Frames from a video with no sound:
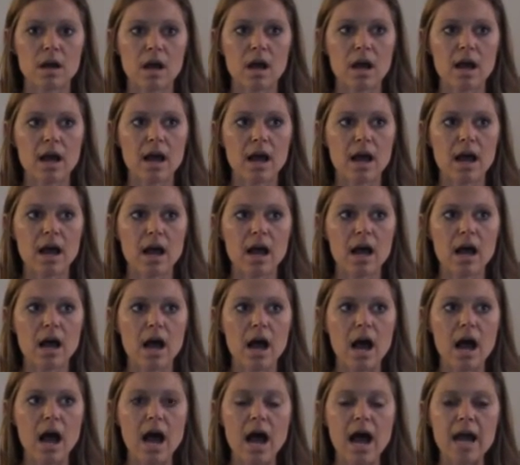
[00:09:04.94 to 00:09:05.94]
I,
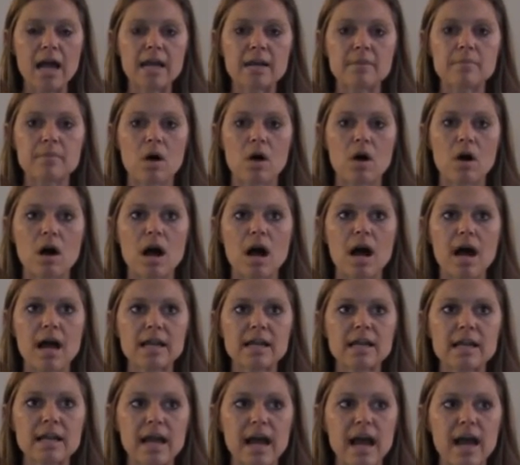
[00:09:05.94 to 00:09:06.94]
I am,
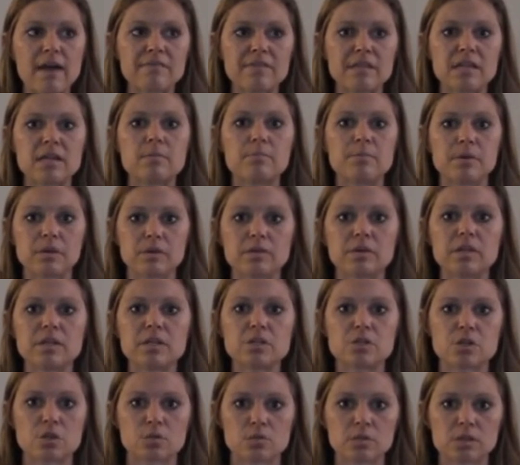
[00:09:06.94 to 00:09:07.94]
I have the ability
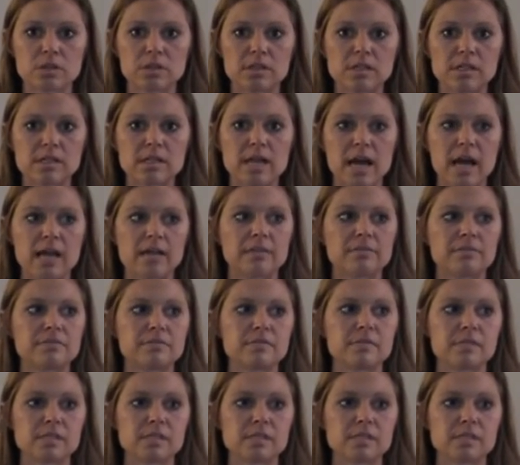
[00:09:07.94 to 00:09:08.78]
to really kind of